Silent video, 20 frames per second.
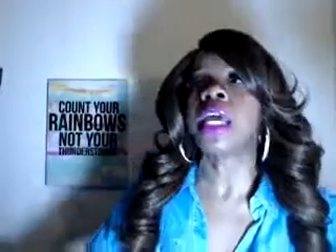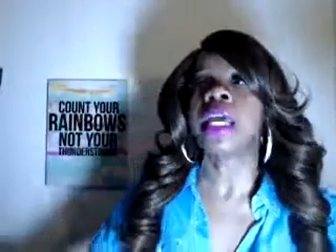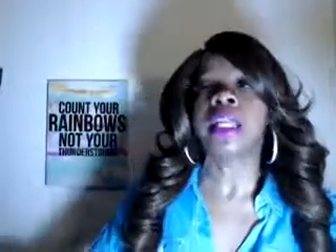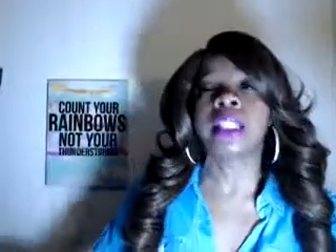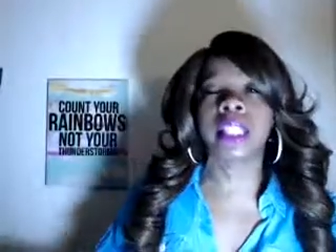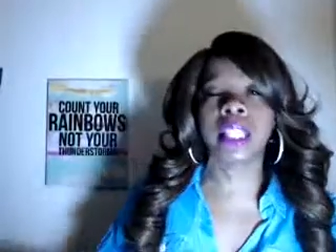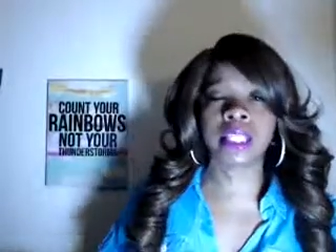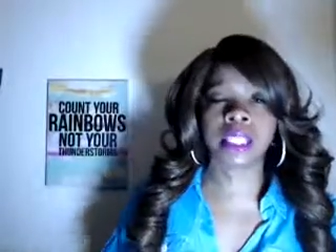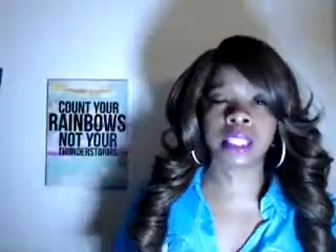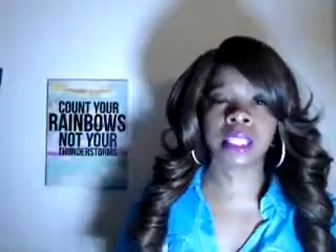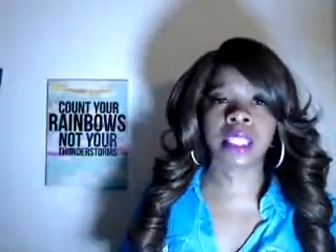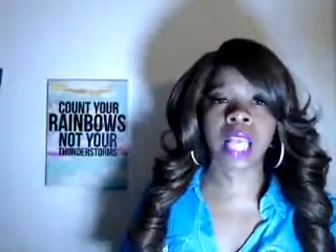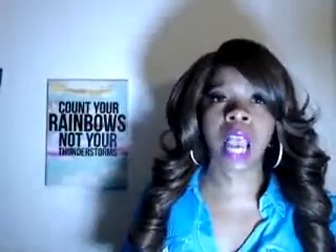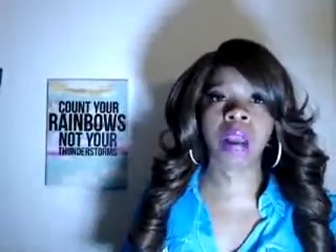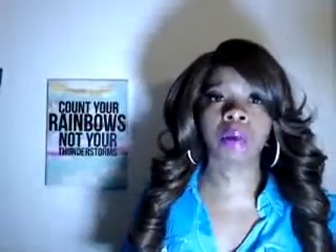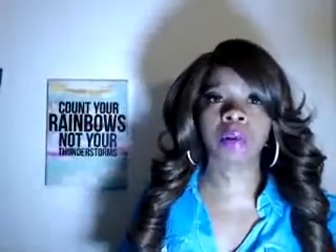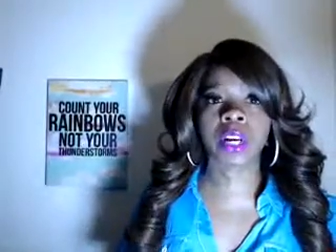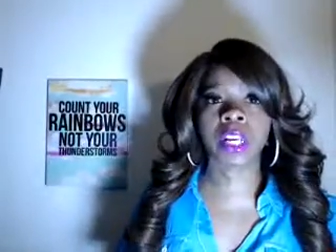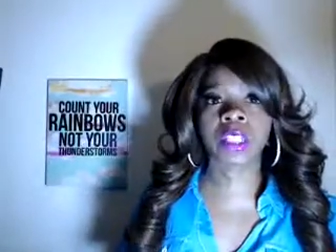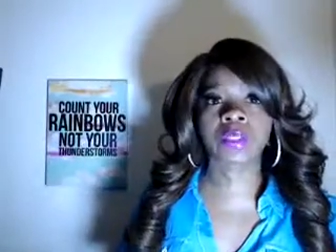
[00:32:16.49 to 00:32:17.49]
This is
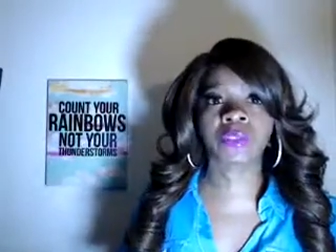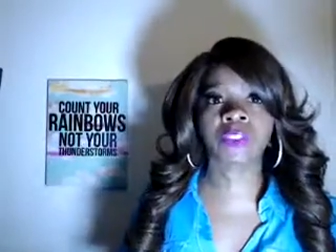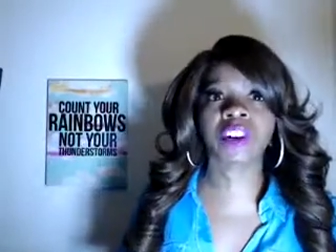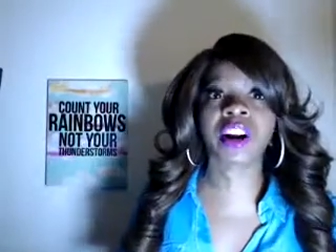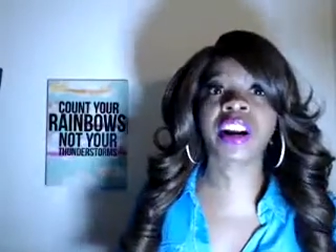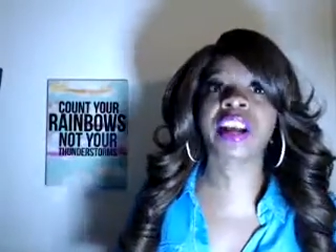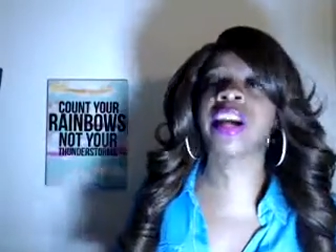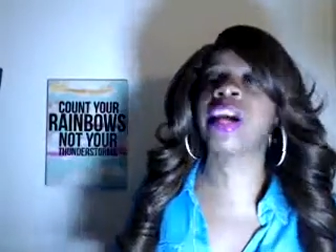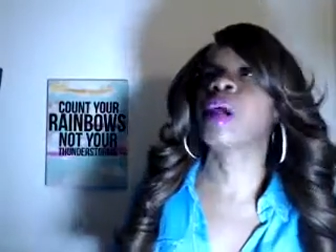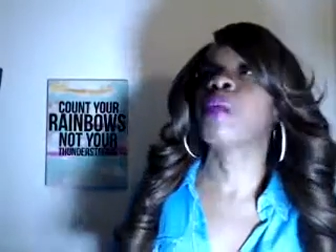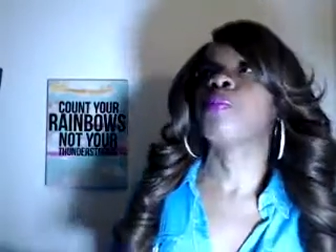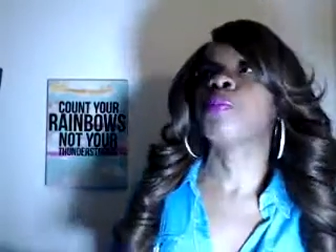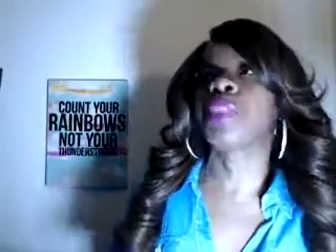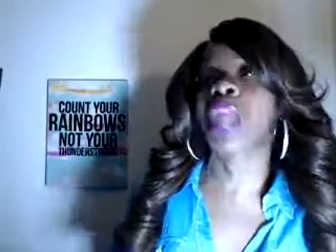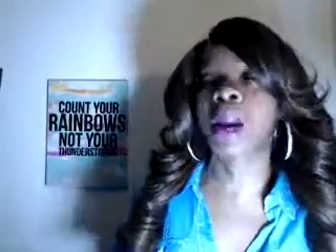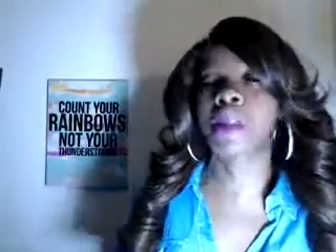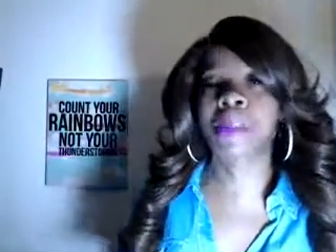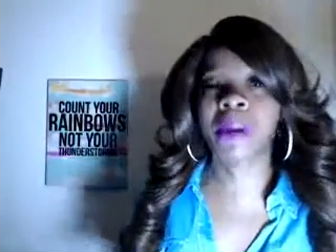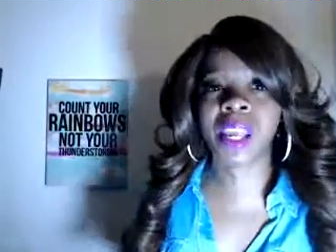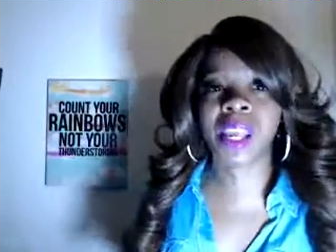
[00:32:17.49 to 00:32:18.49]
Tariq's friend. They
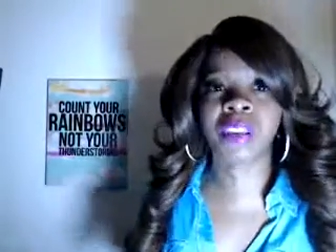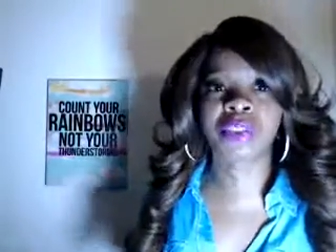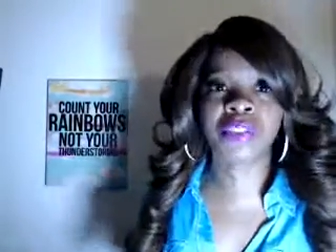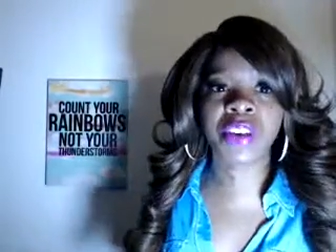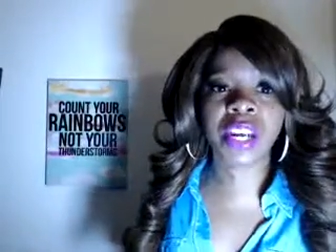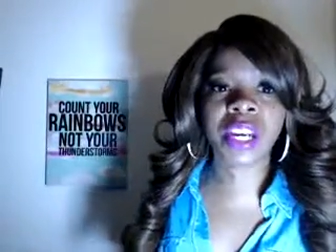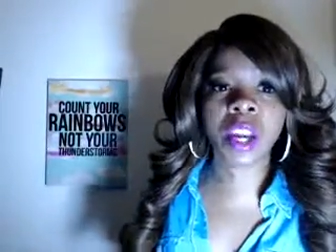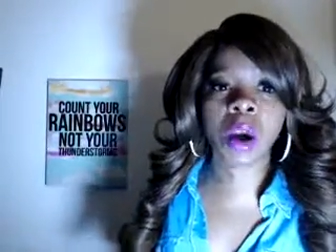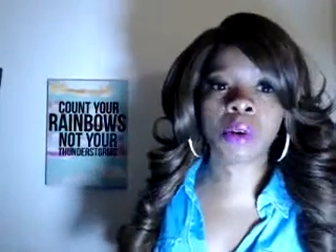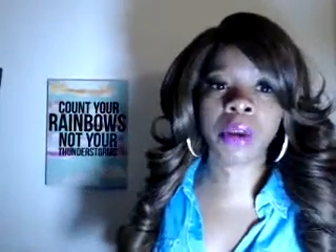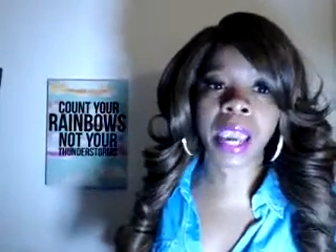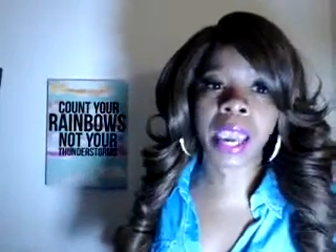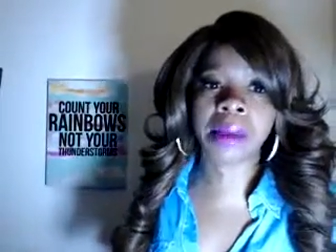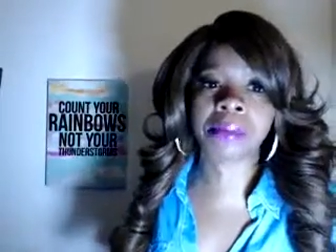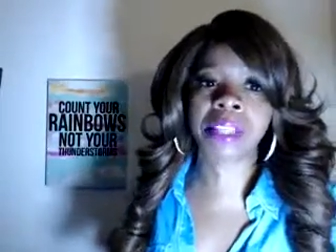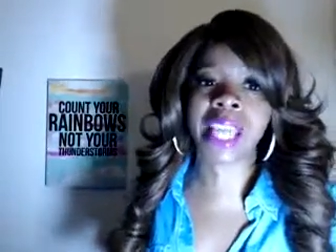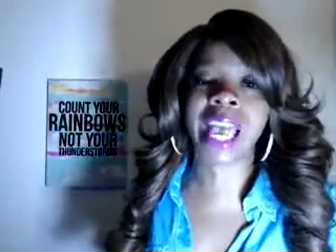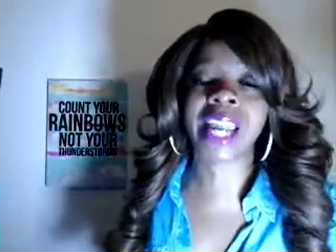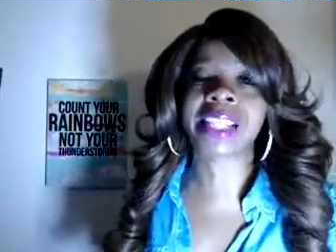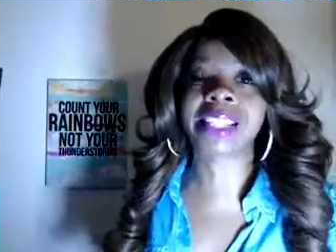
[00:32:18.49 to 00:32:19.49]
playing video games
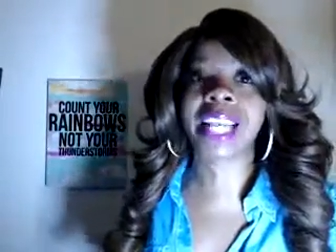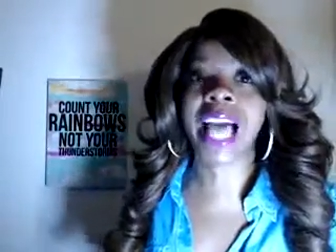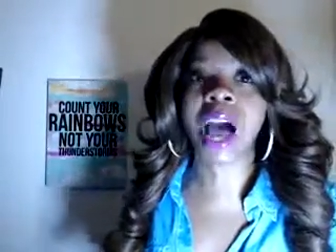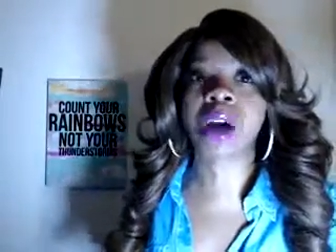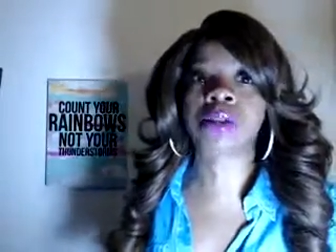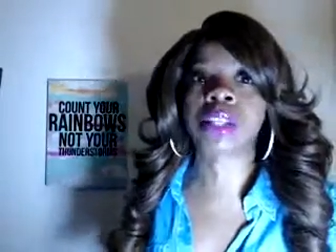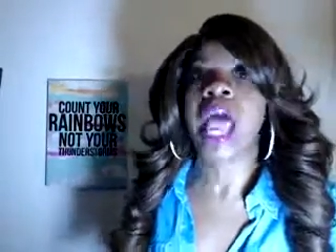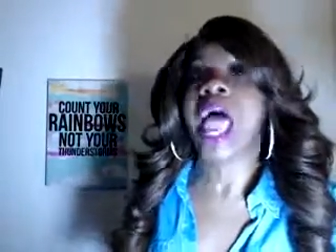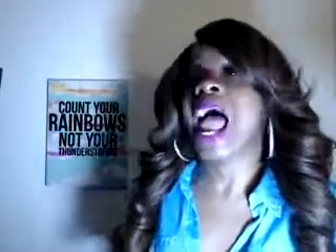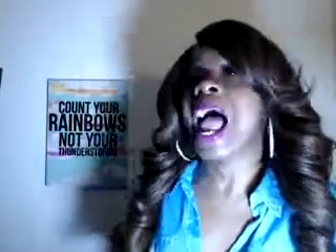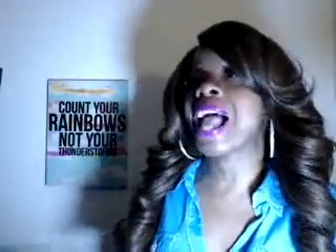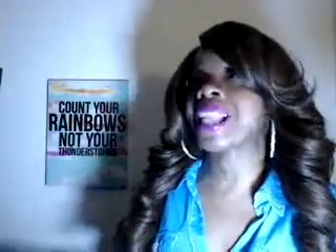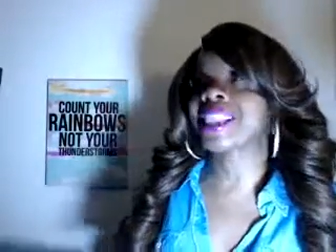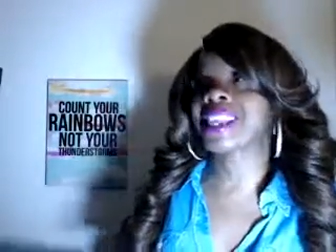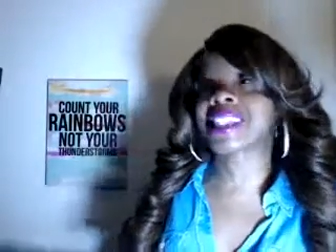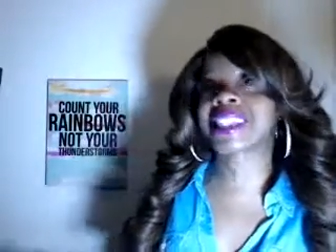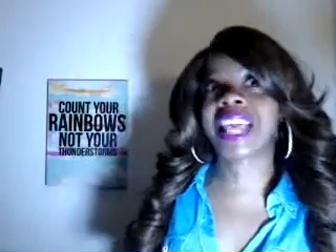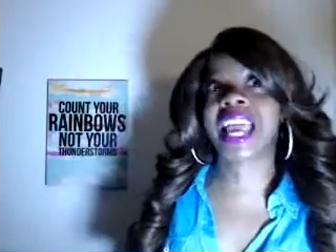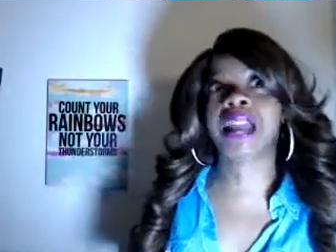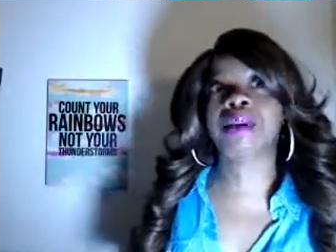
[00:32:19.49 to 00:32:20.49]
at his house. At the
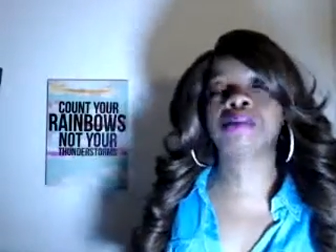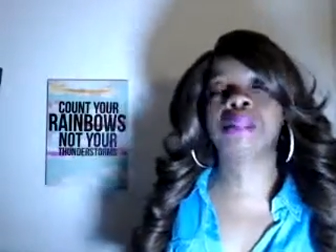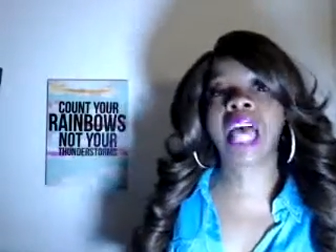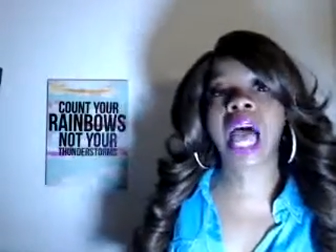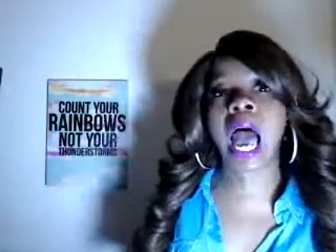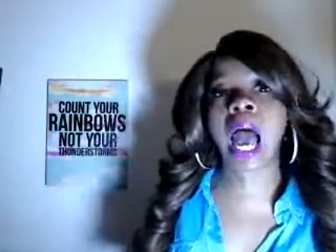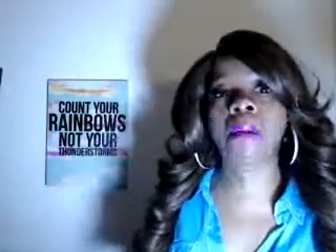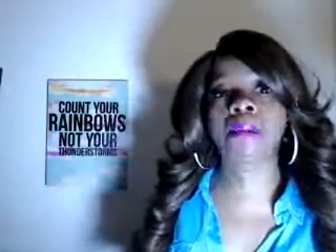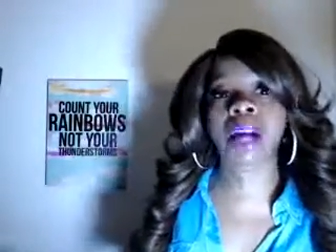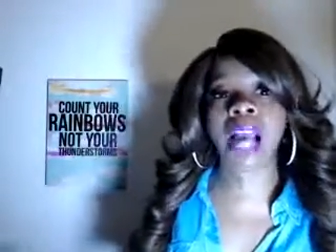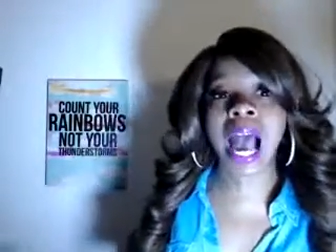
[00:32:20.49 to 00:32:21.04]
same time,